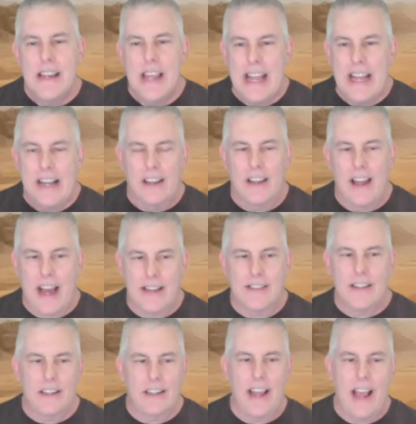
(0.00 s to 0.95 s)

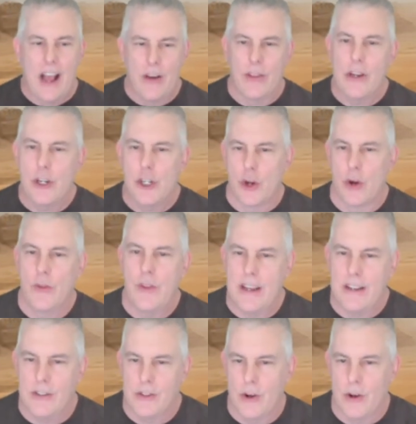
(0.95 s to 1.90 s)
classically how they show
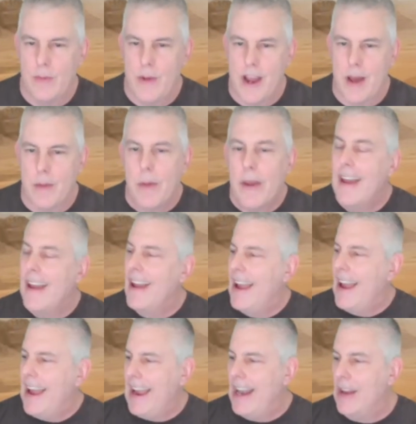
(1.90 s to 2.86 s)
that zone map.
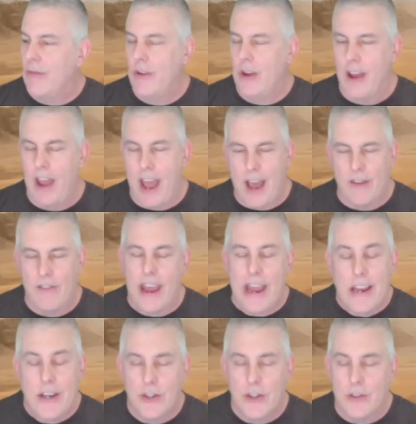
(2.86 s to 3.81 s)
And if you have
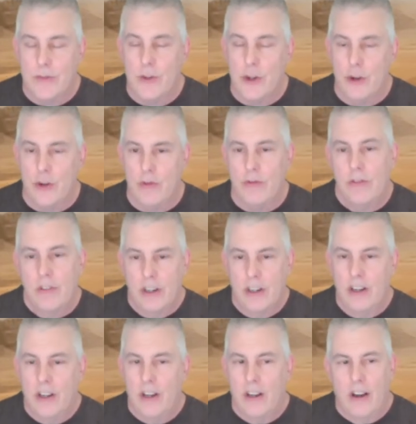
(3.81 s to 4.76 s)
Agents of Dune,
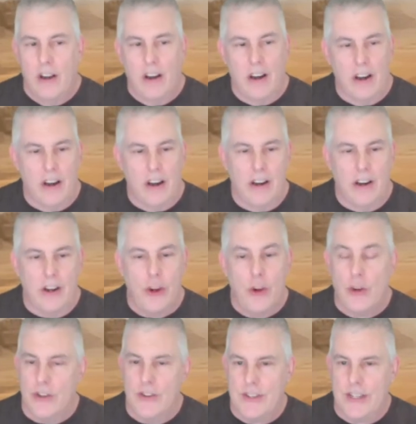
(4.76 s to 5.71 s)

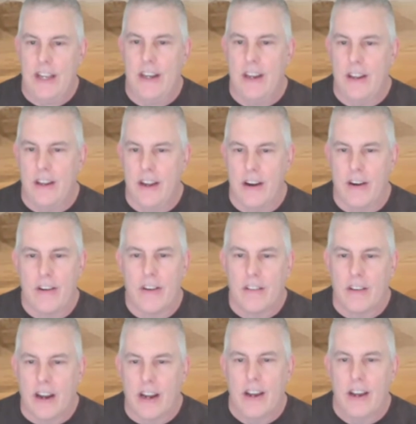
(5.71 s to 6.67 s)
you can see it in
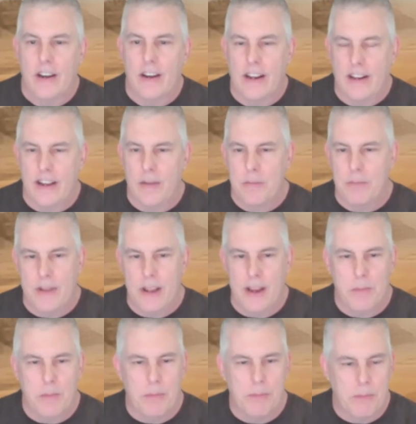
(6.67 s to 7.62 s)
there.
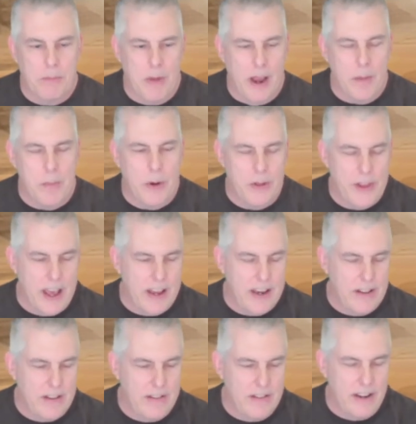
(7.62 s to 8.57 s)
I put that
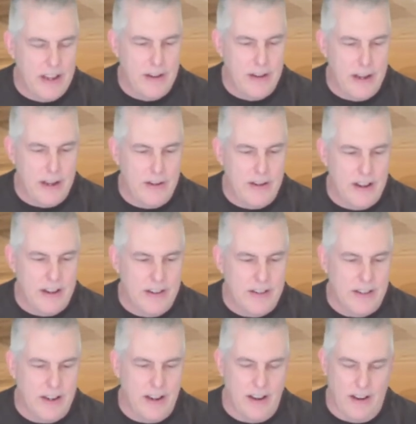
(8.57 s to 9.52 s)
in
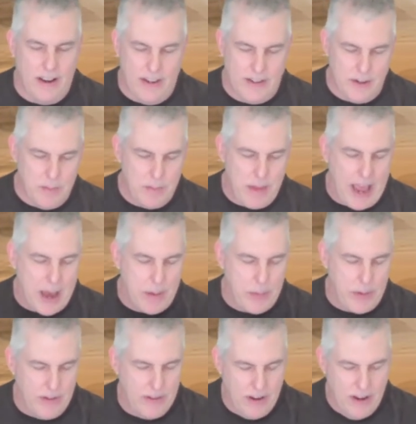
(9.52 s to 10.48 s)
as a
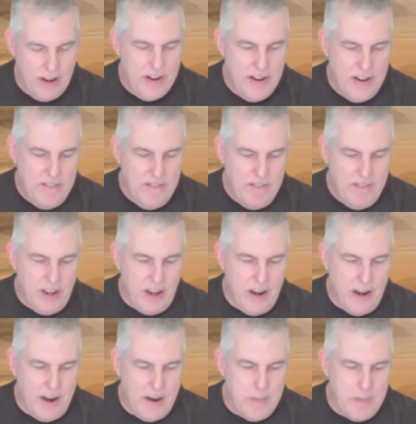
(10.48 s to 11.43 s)
map,
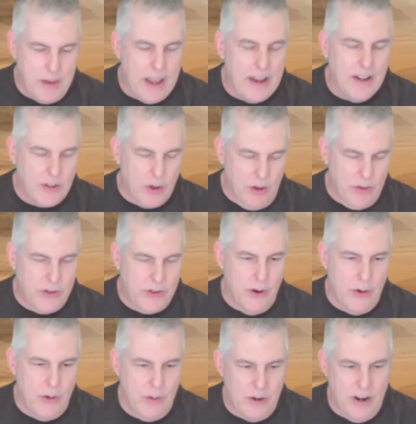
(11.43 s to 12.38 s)
and it's
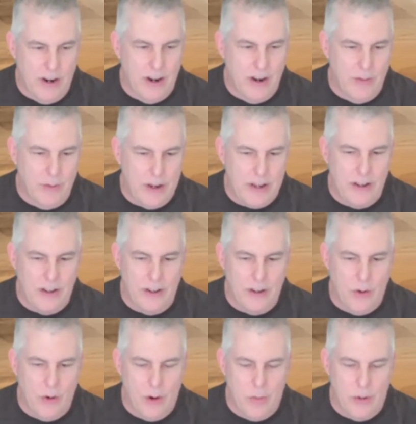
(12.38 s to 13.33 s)
also written in the
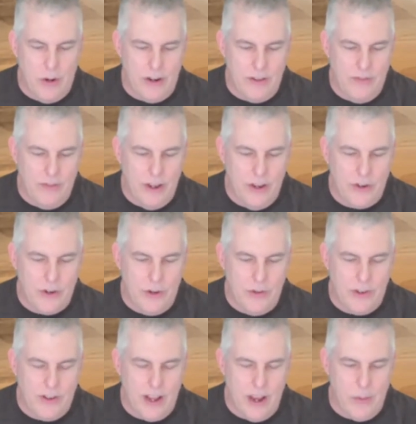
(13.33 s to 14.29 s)
core book. It
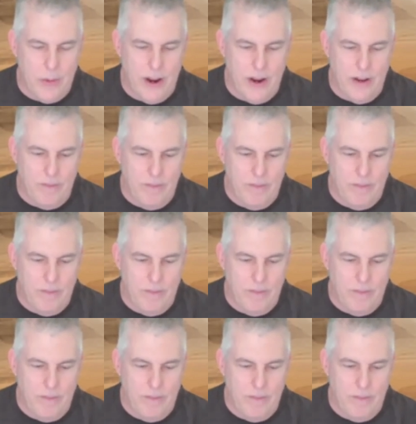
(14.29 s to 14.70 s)
shows it that way.